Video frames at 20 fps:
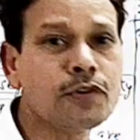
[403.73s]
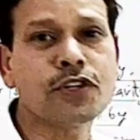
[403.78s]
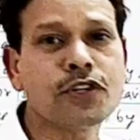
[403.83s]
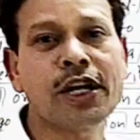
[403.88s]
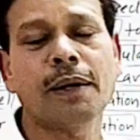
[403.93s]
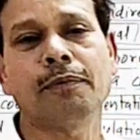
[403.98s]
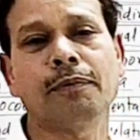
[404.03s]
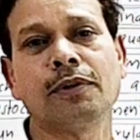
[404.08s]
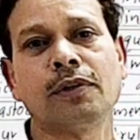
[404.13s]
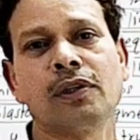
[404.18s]

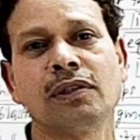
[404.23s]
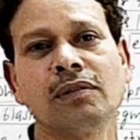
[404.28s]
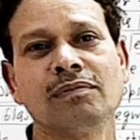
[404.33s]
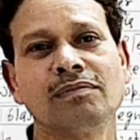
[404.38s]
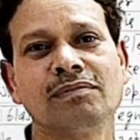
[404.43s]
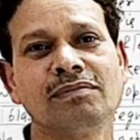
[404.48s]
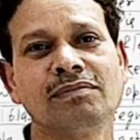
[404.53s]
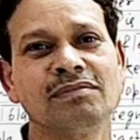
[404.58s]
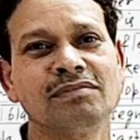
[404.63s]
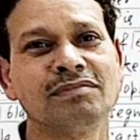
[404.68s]
shaped,
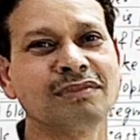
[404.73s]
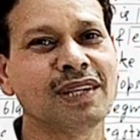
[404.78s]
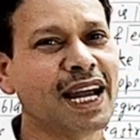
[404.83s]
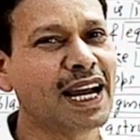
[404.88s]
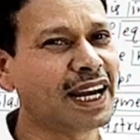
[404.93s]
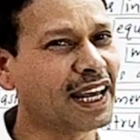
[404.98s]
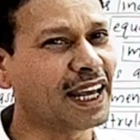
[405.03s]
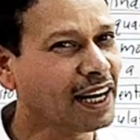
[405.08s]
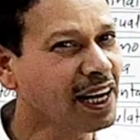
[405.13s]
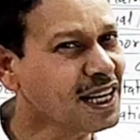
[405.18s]

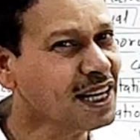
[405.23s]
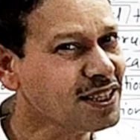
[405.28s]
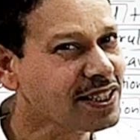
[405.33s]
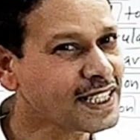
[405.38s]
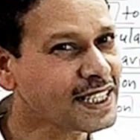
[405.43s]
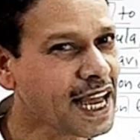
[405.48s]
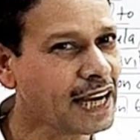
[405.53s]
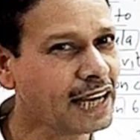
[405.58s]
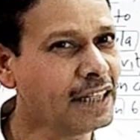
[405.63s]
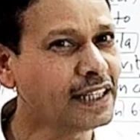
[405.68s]
and in its
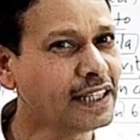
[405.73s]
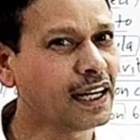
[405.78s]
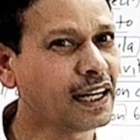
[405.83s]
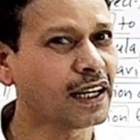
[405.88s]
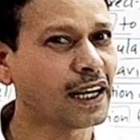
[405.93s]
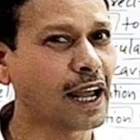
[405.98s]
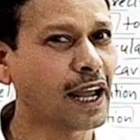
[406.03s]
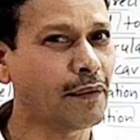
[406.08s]
central